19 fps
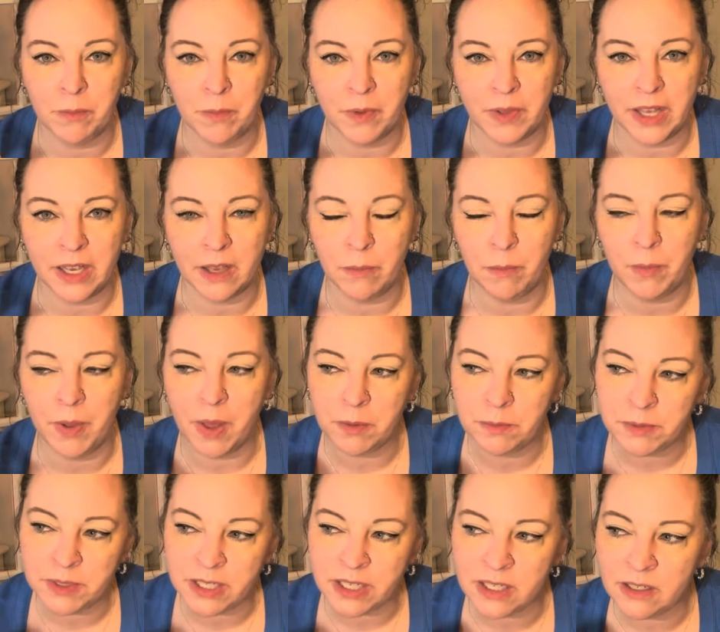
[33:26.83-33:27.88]
like a
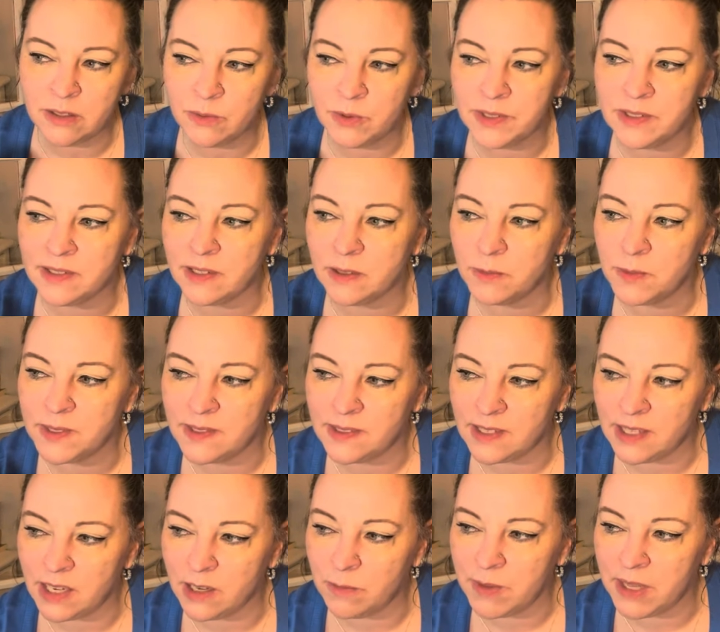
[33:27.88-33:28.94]
pumpkin with some
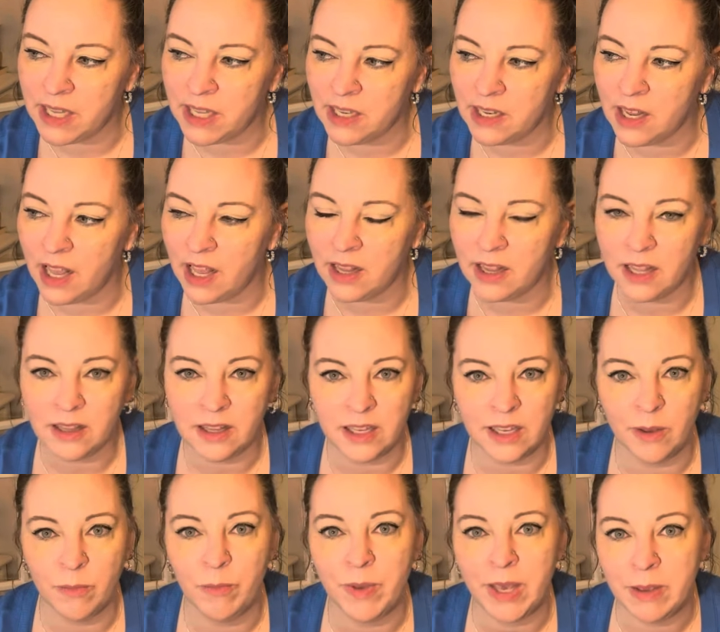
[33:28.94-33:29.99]
cinnamon and then like
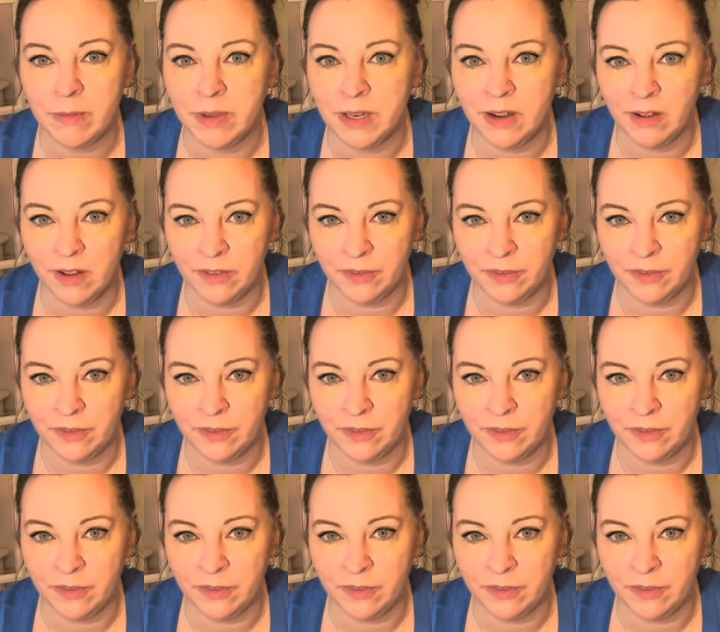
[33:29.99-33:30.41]
a baby doll